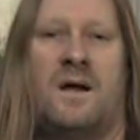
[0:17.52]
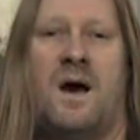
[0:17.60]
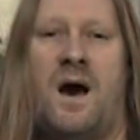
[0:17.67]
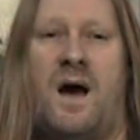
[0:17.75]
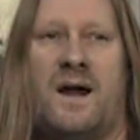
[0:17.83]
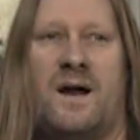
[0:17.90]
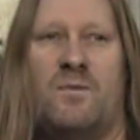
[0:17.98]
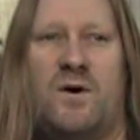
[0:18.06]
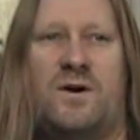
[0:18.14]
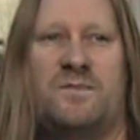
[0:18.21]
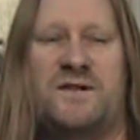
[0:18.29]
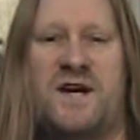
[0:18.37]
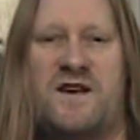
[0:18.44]
Hi and
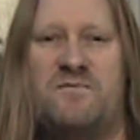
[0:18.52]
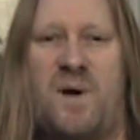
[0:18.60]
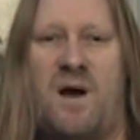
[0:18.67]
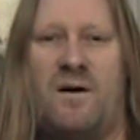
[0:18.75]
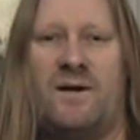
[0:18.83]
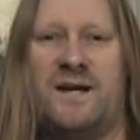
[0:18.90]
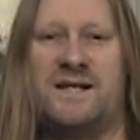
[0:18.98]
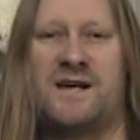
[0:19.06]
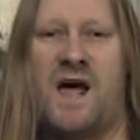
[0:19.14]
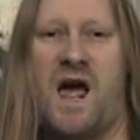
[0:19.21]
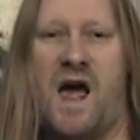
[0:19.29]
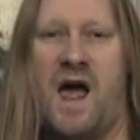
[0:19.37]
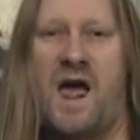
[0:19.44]
welcome to Dave Barlow
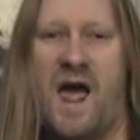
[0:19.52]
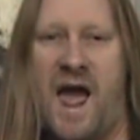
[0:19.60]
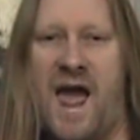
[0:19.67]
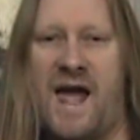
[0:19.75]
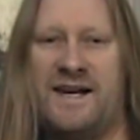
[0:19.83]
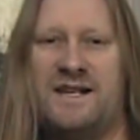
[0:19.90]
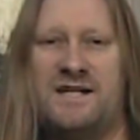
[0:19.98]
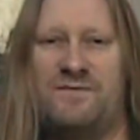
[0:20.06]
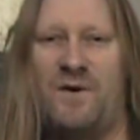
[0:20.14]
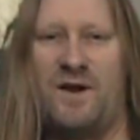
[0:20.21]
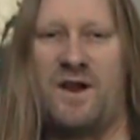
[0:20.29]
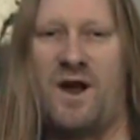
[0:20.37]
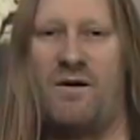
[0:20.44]
Guitar, and in this
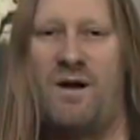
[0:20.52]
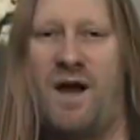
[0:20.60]
video